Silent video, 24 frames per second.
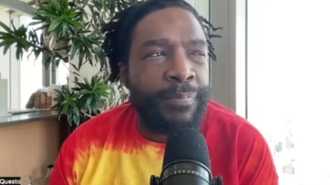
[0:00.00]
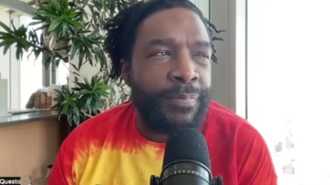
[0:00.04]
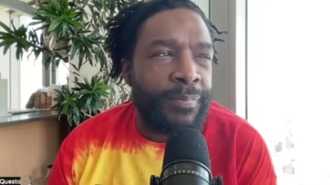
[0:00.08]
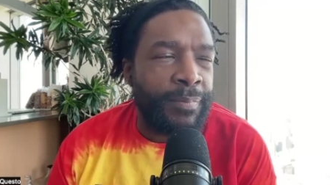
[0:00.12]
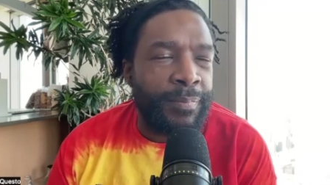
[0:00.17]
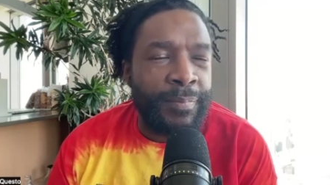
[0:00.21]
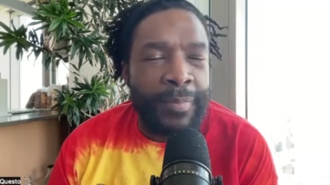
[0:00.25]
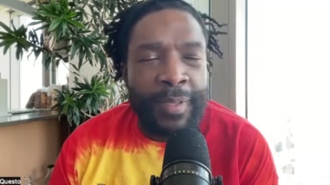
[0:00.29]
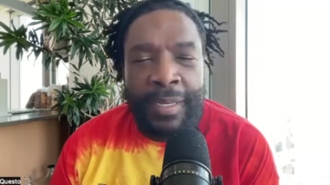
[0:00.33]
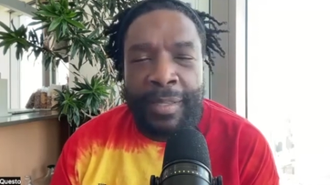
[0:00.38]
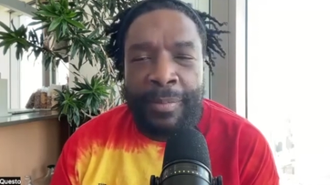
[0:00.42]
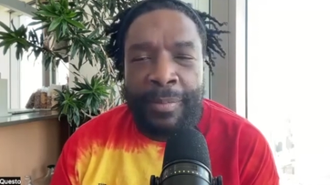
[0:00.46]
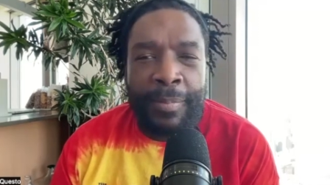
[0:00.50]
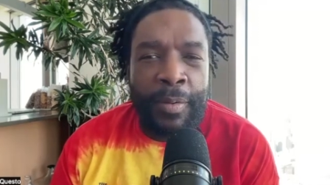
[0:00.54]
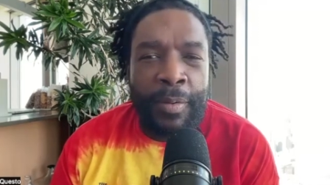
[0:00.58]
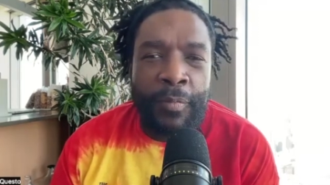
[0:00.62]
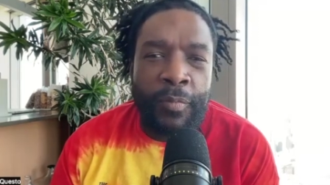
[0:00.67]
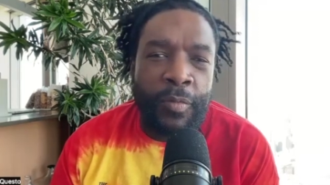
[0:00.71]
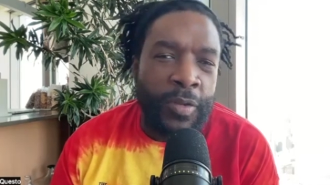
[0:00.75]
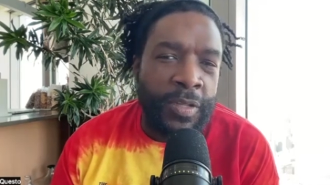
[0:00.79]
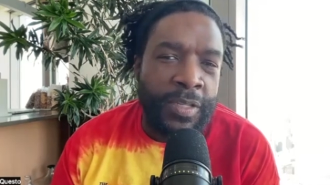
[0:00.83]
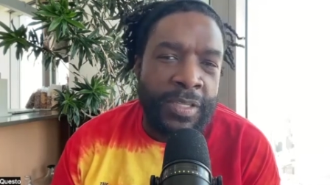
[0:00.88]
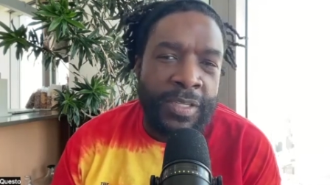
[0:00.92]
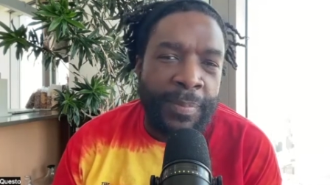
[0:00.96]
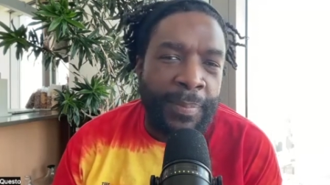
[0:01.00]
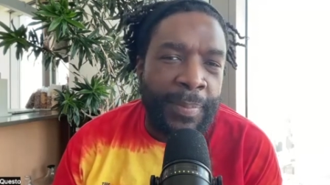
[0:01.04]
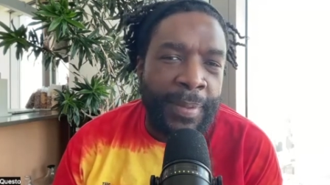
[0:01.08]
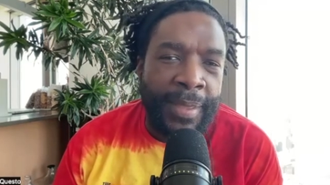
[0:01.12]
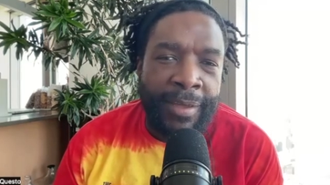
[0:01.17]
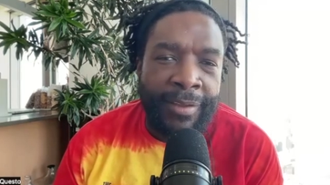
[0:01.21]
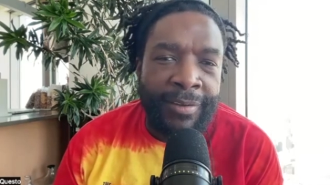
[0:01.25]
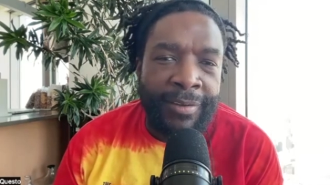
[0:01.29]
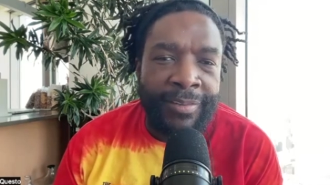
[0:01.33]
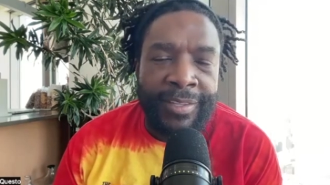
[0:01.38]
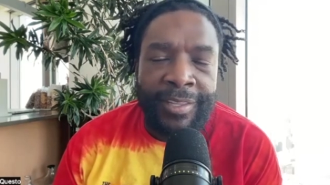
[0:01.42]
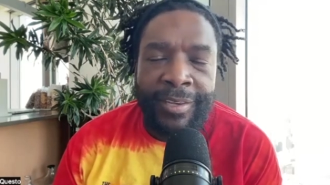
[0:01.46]
many memories
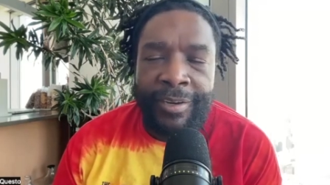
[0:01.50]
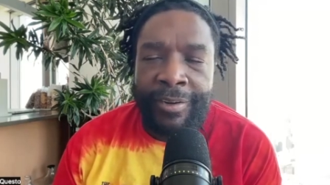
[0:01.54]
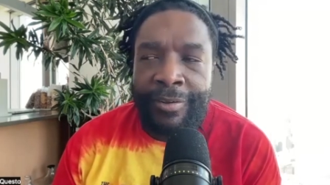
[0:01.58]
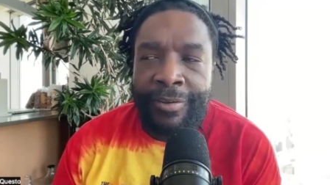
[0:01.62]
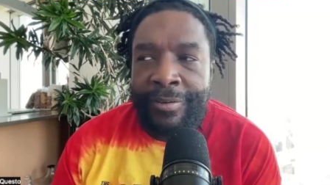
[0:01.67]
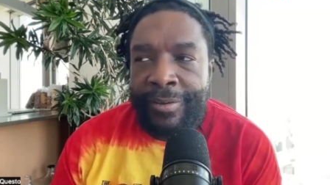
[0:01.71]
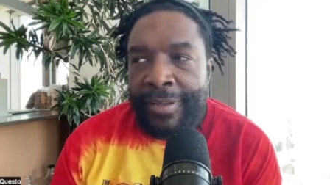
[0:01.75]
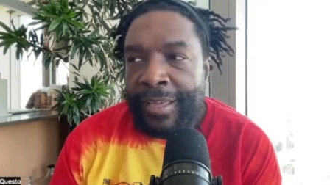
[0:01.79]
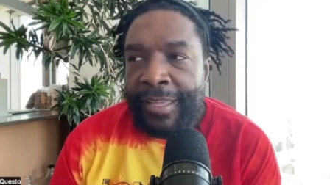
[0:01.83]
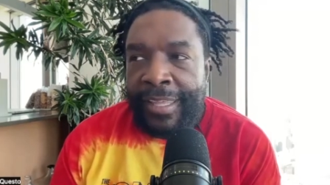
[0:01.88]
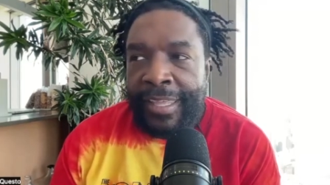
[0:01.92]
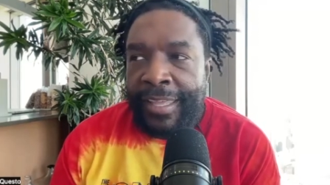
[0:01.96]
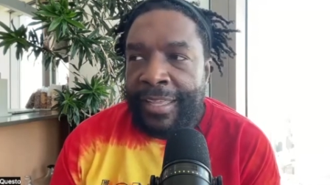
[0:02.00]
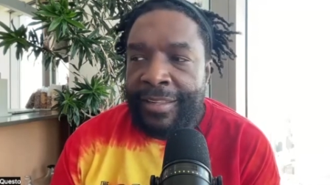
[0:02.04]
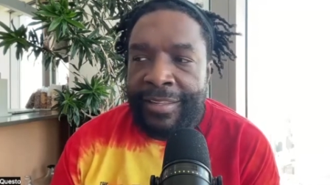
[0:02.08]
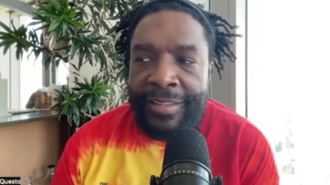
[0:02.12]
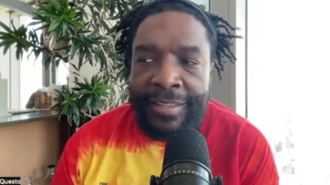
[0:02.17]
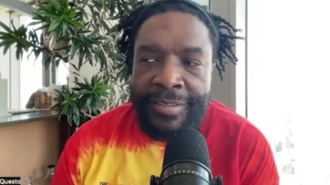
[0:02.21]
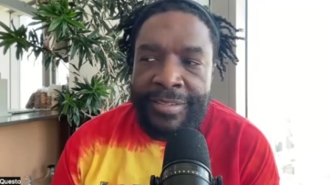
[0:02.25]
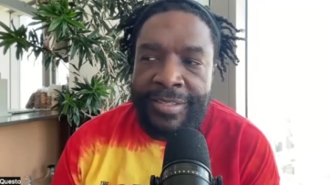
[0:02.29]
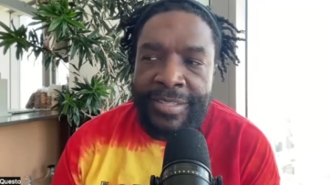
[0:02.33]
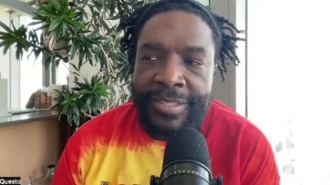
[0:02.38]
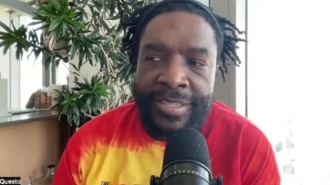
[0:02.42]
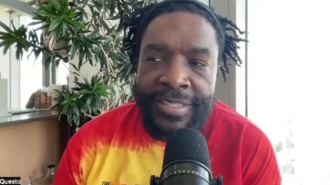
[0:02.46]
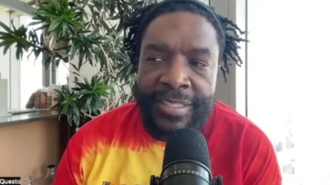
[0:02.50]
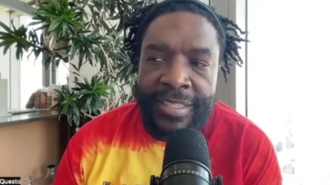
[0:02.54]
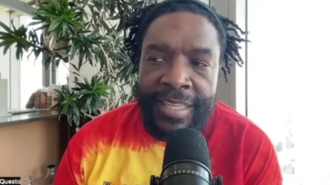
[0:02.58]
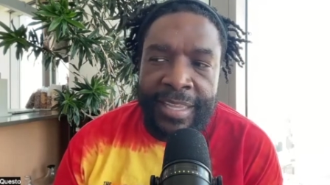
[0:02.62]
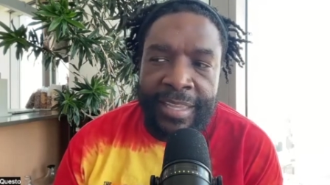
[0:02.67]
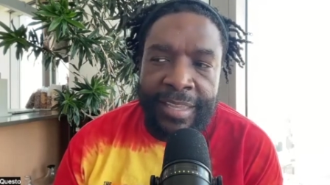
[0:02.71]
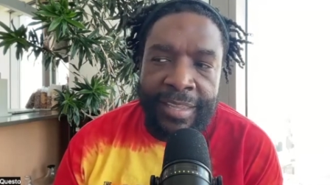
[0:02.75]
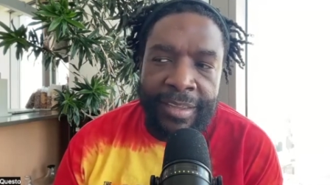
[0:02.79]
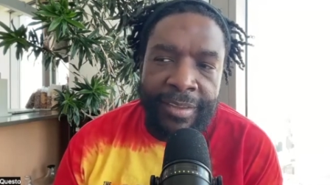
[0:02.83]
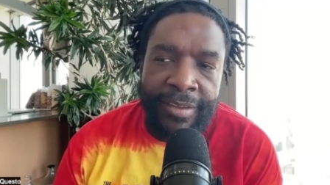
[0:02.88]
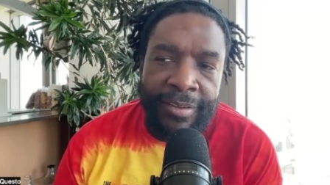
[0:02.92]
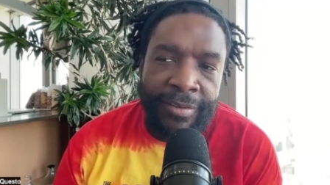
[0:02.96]
about, you know, again, it's just like,
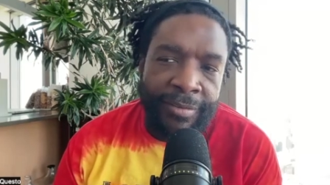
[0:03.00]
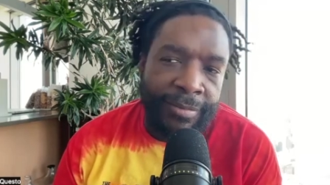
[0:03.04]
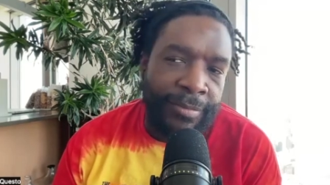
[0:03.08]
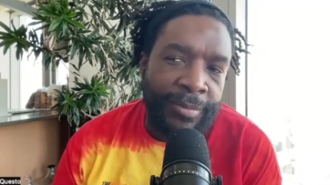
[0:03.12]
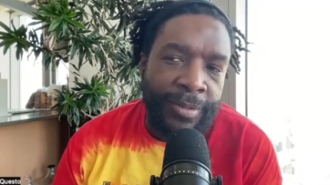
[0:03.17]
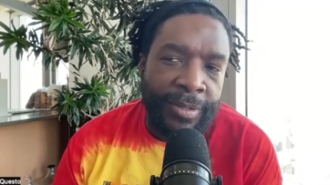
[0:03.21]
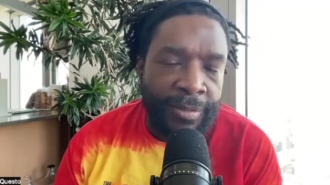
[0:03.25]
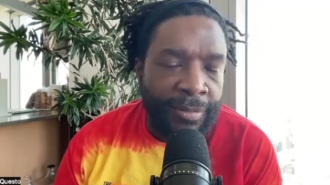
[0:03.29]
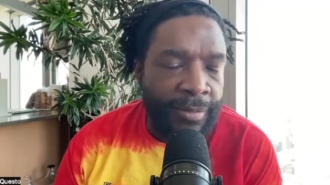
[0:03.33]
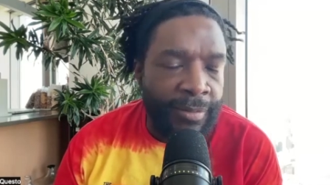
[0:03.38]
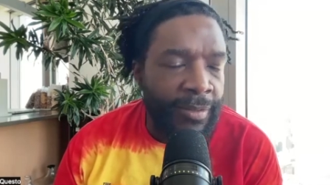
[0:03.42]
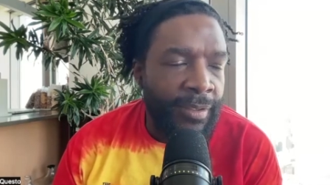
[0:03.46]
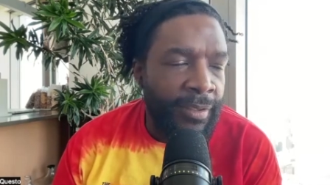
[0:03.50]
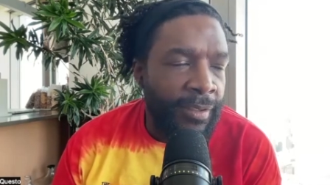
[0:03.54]
oh, we,